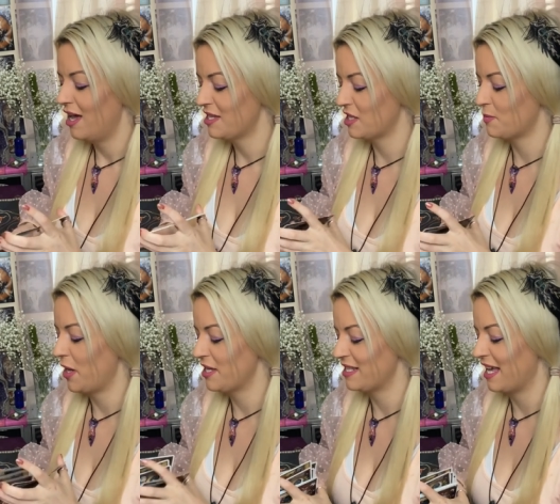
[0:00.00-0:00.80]
Is this
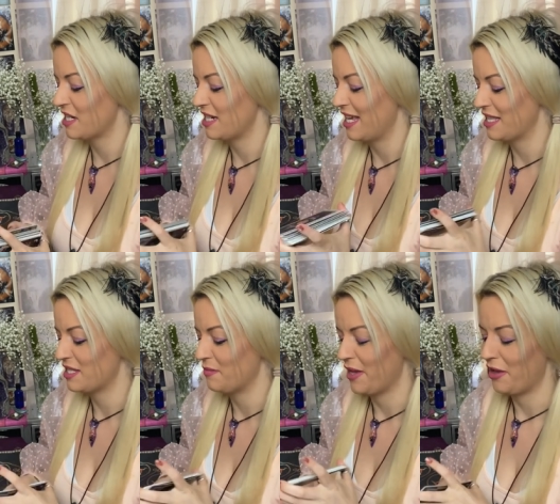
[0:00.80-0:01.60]
person actually
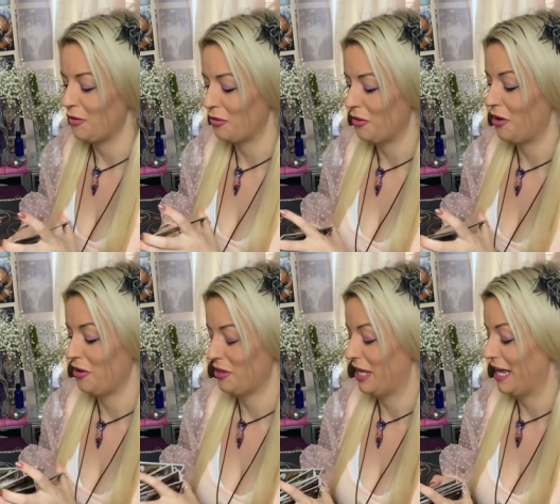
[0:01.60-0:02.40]
into me or
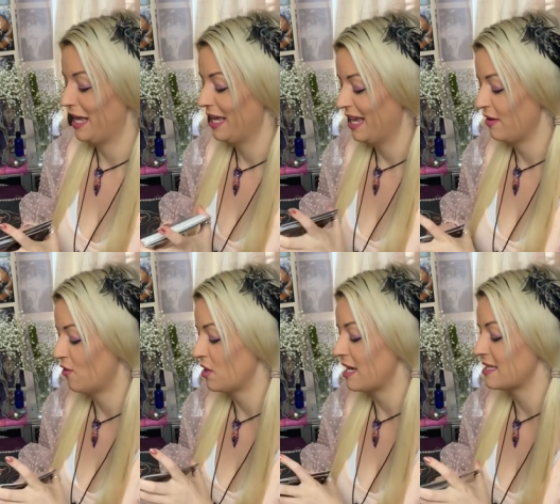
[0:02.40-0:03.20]
aren't they? And you've
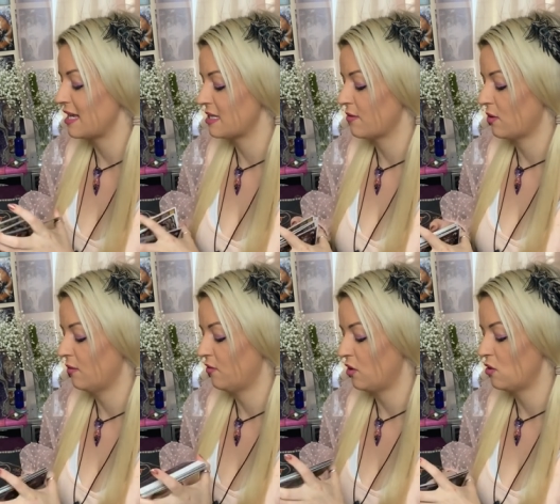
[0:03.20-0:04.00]
got that sense of
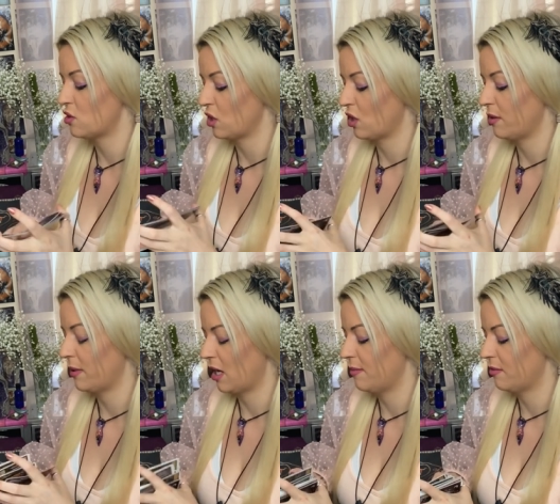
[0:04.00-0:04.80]
confusion
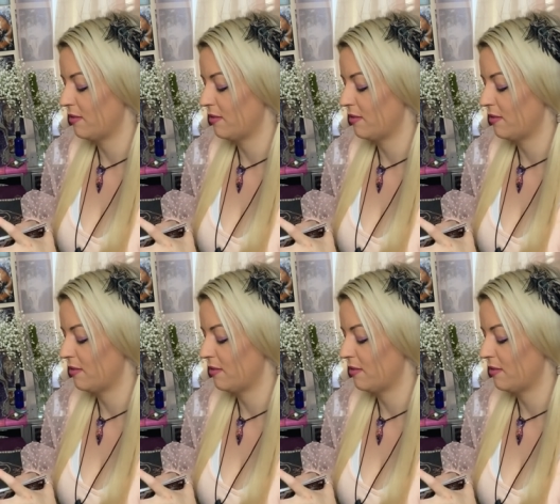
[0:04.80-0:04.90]
coming up